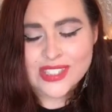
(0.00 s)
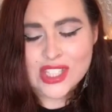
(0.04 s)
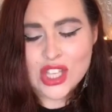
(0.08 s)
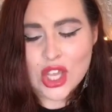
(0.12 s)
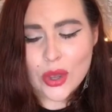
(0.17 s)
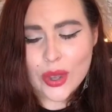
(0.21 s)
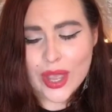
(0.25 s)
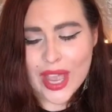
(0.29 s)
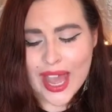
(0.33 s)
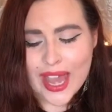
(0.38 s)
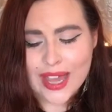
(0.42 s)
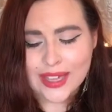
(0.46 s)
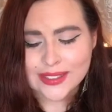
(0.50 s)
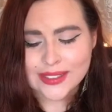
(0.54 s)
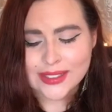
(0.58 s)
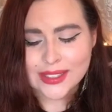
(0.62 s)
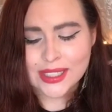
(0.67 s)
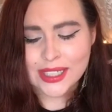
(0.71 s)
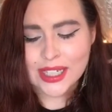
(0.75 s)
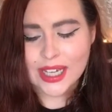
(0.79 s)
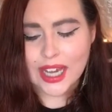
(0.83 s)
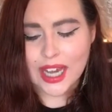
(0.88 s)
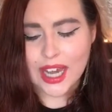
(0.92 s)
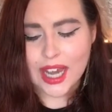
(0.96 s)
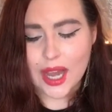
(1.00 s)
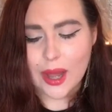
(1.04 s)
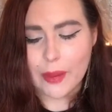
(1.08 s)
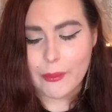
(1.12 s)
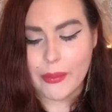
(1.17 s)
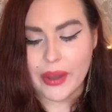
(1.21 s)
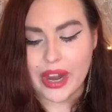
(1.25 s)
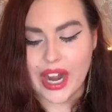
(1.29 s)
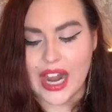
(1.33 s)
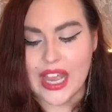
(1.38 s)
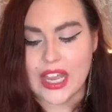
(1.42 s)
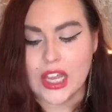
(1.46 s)
So yeah.
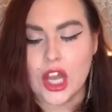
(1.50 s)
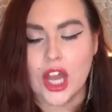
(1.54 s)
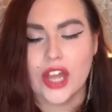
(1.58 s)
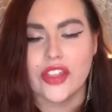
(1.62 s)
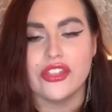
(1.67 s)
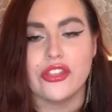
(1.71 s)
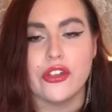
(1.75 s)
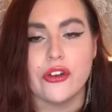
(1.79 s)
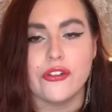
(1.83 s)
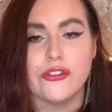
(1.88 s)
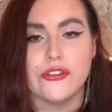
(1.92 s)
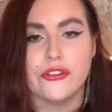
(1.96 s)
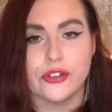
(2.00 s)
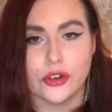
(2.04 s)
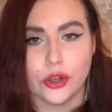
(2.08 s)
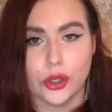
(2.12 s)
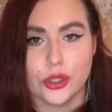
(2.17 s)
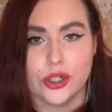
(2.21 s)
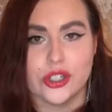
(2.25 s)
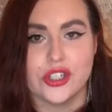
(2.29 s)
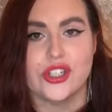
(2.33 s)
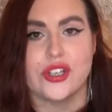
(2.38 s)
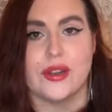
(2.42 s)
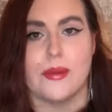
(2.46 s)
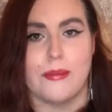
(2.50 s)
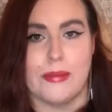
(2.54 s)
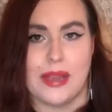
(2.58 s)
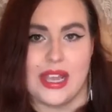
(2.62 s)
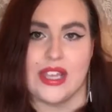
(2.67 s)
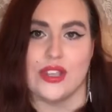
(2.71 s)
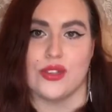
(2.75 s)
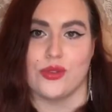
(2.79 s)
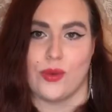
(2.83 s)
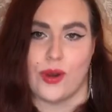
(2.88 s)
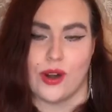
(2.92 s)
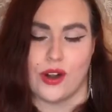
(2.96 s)
But I got the first
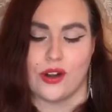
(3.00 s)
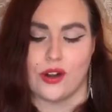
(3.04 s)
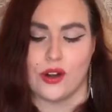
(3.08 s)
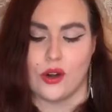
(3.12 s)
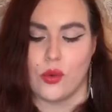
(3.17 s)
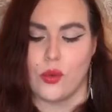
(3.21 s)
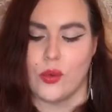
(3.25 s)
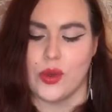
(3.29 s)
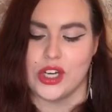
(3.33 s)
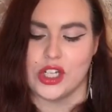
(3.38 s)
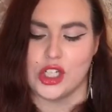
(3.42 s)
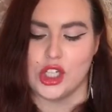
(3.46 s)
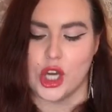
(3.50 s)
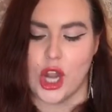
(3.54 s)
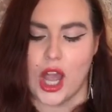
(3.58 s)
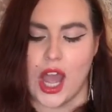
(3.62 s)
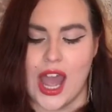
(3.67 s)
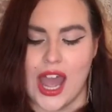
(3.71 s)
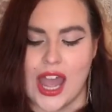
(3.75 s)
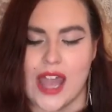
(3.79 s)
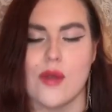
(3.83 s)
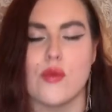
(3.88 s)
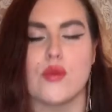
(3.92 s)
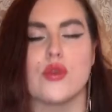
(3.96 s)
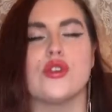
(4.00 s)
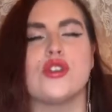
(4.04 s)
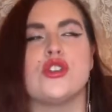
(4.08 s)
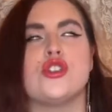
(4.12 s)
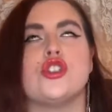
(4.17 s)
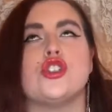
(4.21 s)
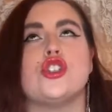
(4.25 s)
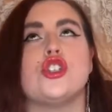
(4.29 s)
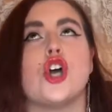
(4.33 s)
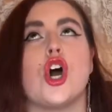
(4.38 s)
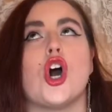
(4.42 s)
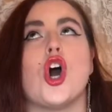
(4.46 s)
Maze Runner, which I was
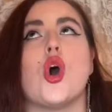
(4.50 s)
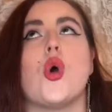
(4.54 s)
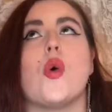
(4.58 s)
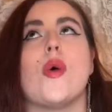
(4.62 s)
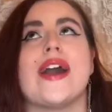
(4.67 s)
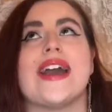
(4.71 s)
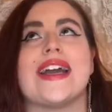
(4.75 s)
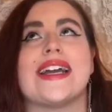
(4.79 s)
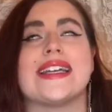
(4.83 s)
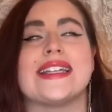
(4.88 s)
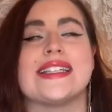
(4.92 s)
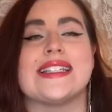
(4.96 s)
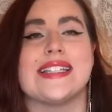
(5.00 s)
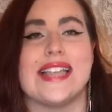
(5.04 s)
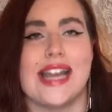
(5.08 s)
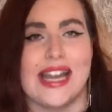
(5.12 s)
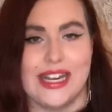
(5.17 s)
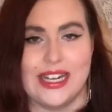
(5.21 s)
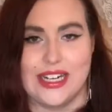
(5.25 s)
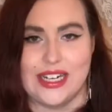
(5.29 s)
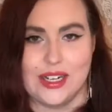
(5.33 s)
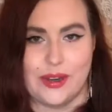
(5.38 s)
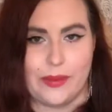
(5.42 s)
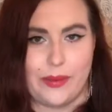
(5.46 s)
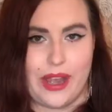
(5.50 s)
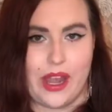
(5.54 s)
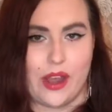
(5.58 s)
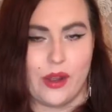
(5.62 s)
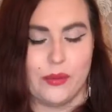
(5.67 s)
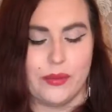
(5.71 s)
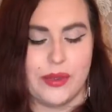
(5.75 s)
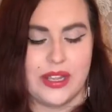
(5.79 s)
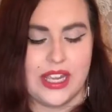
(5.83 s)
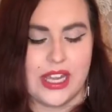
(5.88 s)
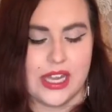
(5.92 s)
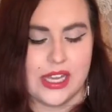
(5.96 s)
so excited
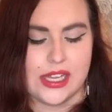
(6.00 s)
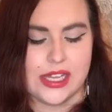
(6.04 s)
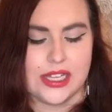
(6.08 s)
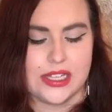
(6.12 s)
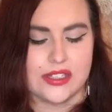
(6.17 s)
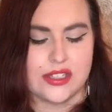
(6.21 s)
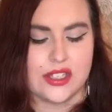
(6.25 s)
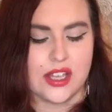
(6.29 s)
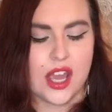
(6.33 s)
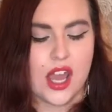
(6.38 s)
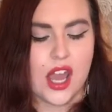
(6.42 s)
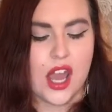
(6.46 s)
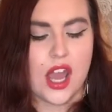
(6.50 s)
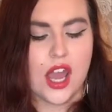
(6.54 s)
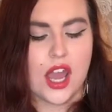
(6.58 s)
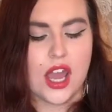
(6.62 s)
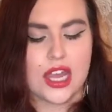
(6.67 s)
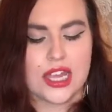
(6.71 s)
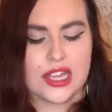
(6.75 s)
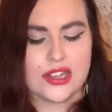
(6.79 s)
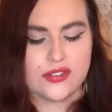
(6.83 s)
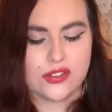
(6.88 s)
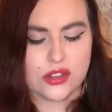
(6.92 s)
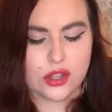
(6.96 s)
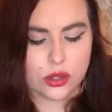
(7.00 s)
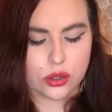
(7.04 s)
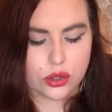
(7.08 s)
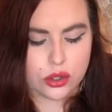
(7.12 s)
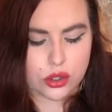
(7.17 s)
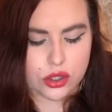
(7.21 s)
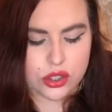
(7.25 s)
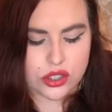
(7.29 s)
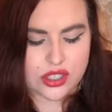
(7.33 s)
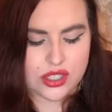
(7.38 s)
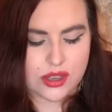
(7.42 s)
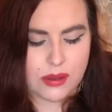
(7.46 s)
about, because even though
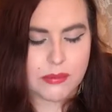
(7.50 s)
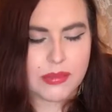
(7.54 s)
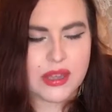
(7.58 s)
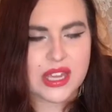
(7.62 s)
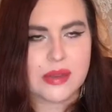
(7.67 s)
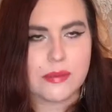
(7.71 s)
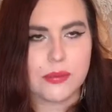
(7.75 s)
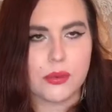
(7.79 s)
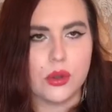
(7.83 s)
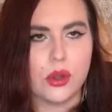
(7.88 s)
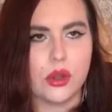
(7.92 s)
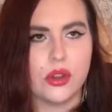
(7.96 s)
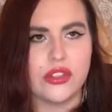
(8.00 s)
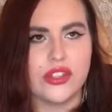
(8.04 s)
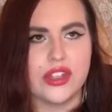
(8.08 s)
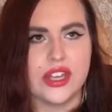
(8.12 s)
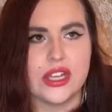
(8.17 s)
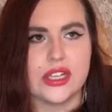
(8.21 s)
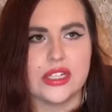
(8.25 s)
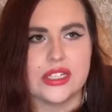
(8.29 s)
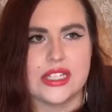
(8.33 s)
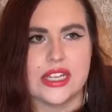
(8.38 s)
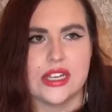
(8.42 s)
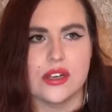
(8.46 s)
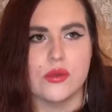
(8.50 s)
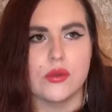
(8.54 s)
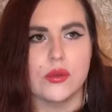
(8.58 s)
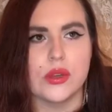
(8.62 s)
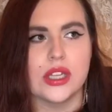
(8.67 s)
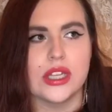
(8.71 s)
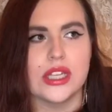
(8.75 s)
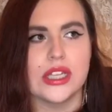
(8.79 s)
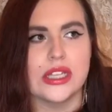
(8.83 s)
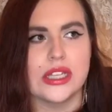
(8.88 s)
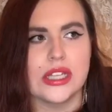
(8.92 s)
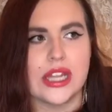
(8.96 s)
there are some people that didn't
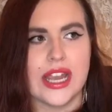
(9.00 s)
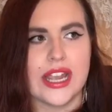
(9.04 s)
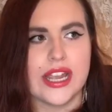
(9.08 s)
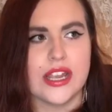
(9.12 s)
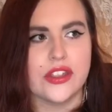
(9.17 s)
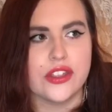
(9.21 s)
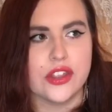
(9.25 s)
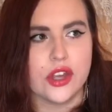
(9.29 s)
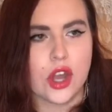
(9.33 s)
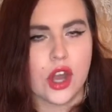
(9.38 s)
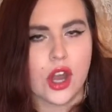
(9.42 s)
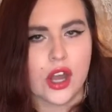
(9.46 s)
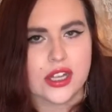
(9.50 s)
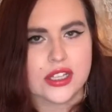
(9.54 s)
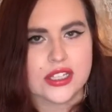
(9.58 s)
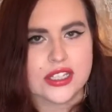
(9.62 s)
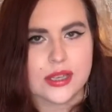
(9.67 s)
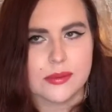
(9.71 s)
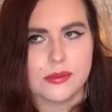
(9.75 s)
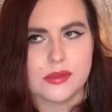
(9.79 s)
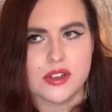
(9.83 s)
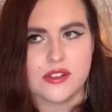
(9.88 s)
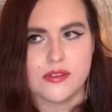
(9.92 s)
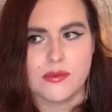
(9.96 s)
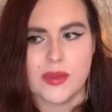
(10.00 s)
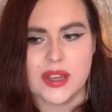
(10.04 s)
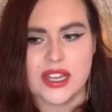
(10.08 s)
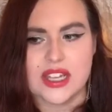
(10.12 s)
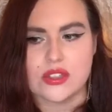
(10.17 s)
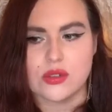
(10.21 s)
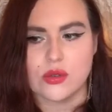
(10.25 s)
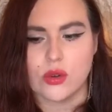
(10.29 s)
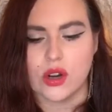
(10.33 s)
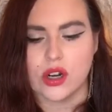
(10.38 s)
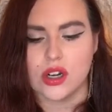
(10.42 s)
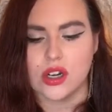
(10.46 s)
really like the concept of
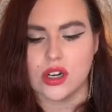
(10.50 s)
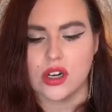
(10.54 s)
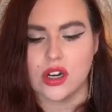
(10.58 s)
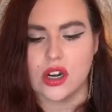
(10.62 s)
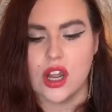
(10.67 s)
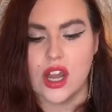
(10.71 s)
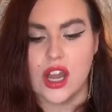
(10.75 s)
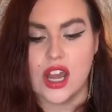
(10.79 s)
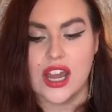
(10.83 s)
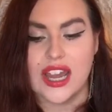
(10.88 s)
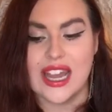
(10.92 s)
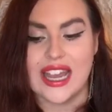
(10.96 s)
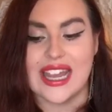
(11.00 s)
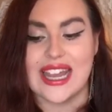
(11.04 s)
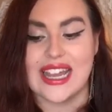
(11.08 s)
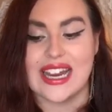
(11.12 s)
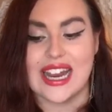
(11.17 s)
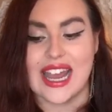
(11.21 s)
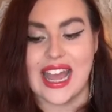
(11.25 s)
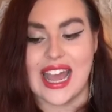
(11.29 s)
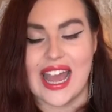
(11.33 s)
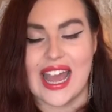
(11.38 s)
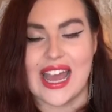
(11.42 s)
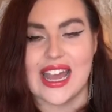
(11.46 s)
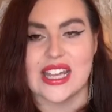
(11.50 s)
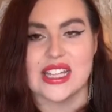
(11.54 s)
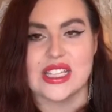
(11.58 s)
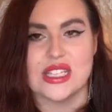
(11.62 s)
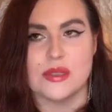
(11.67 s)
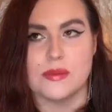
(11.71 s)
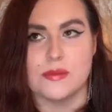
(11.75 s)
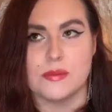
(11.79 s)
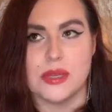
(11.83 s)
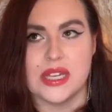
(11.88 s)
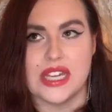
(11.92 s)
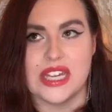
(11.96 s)
Maze Runner, it
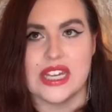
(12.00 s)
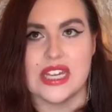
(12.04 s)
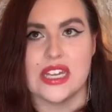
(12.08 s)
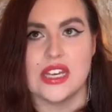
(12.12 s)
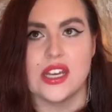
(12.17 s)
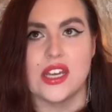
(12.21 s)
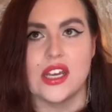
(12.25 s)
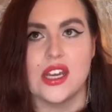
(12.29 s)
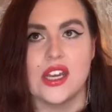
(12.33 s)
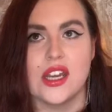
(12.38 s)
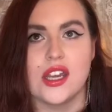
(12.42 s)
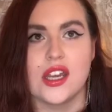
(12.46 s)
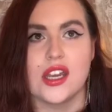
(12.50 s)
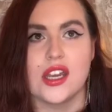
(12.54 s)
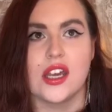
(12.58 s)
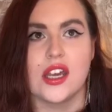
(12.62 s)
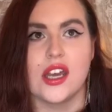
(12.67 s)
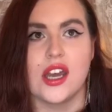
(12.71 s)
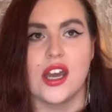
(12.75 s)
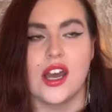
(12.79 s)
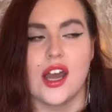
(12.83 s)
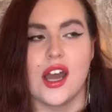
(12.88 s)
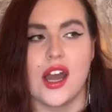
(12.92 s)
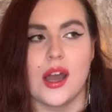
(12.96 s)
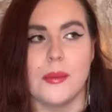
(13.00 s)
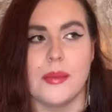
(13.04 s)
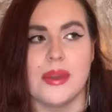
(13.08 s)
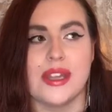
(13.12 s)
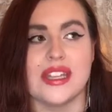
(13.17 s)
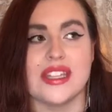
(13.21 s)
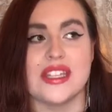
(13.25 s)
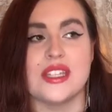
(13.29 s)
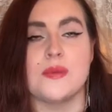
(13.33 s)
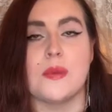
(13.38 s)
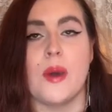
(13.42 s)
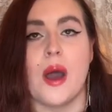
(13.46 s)
has been
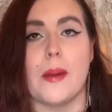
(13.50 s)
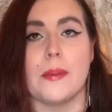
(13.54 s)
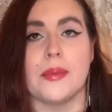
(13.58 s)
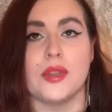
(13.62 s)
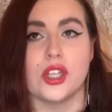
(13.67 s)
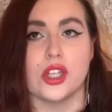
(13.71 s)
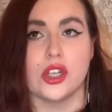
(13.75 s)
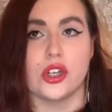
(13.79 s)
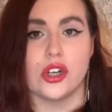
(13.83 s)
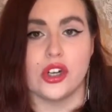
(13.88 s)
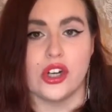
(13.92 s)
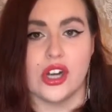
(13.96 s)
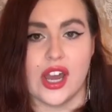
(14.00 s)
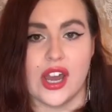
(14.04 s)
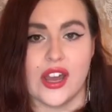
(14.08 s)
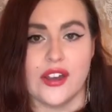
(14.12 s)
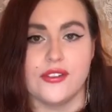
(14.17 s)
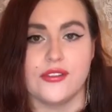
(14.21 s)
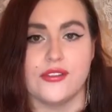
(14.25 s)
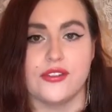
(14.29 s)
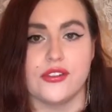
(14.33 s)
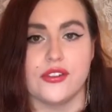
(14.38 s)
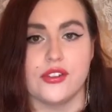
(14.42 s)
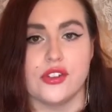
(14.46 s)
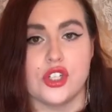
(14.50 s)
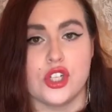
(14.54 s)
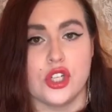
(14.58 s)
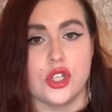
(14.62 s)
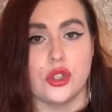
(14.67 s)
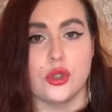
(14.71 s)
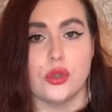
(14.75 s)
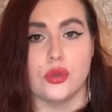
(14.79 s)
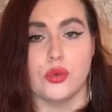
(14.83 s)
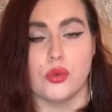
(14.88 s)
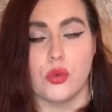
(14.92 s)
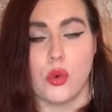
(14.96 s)
at least popular enough
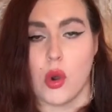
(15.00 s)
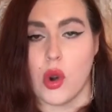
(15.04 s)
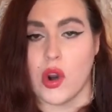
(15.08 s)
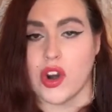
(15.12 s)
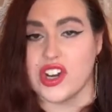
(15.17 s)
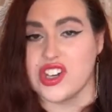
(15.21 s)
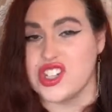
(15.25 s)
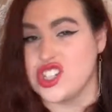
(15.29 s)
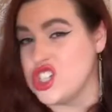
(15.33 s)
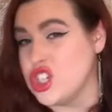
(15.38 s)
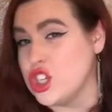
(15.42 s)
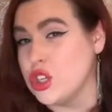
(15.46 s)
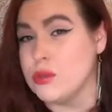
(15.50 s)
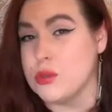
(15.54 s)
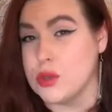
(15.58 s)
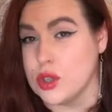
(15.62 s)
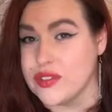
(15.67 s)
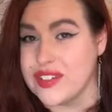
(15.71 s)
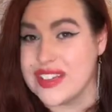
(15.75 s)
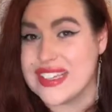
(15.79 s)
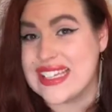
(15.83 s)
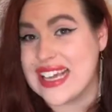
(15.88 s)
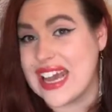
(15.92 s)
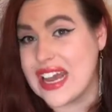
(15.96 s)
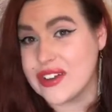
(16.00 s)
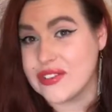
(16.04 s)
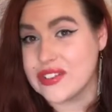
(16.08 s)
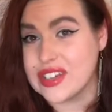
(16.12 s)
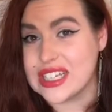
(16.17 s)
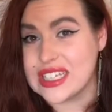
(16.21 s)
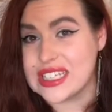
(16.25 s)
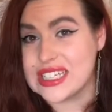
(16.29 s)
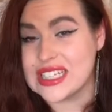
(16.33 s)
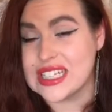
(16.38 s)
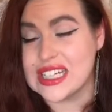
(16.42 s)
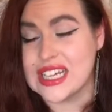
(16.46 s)
to warrant two movies out of
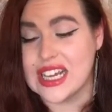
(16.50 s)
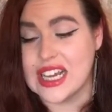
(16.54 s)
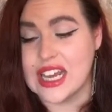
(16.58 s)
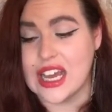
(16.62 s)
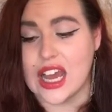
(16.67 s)
it.